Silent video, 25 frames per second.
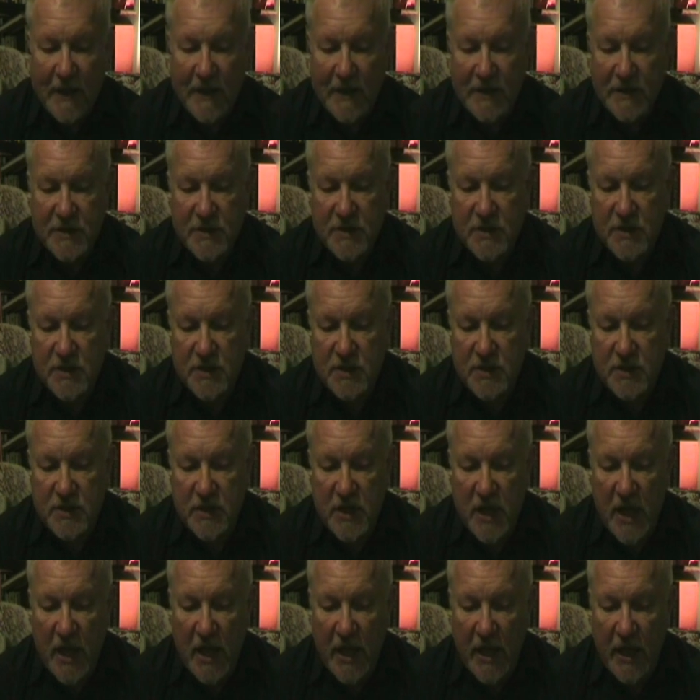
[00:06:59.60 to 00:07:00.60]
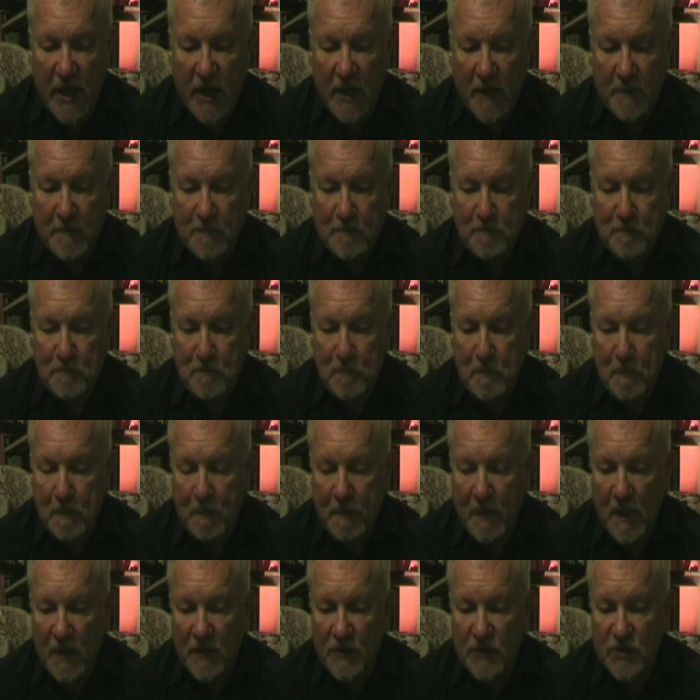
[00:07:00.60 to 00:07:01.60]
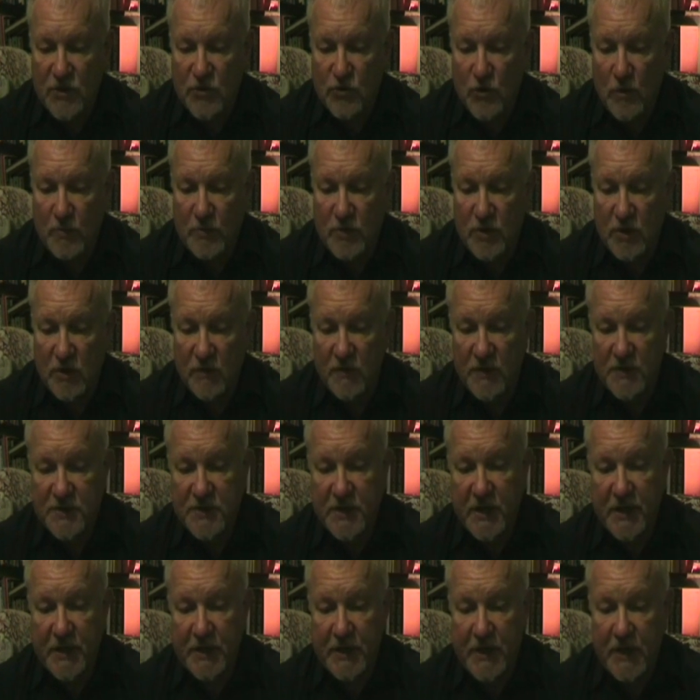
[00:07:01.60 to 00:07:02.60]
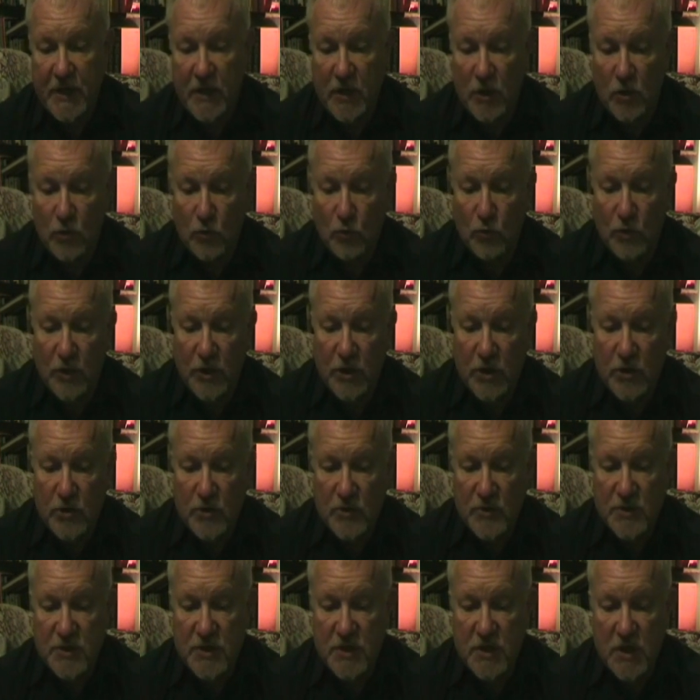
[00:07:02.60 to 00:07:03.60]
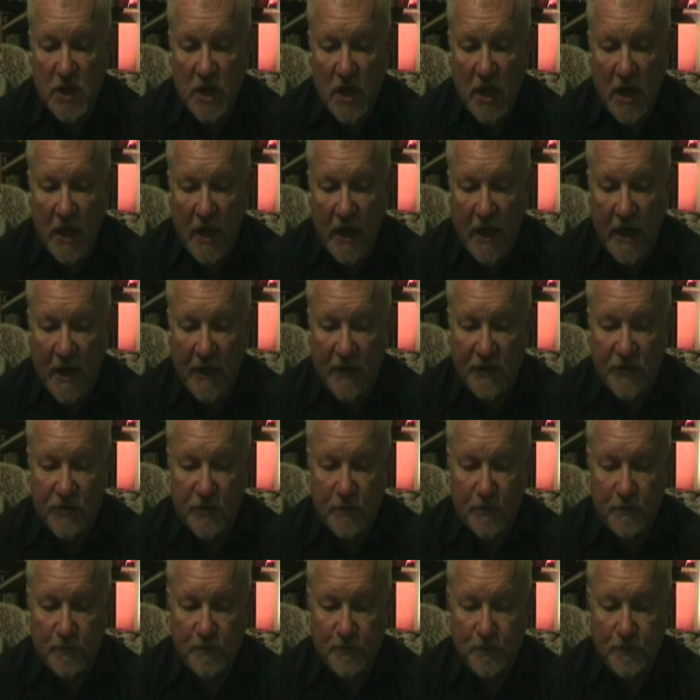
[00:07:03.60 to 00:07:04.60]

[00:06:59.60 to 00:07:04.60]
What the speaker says: It's a description of the technique we use at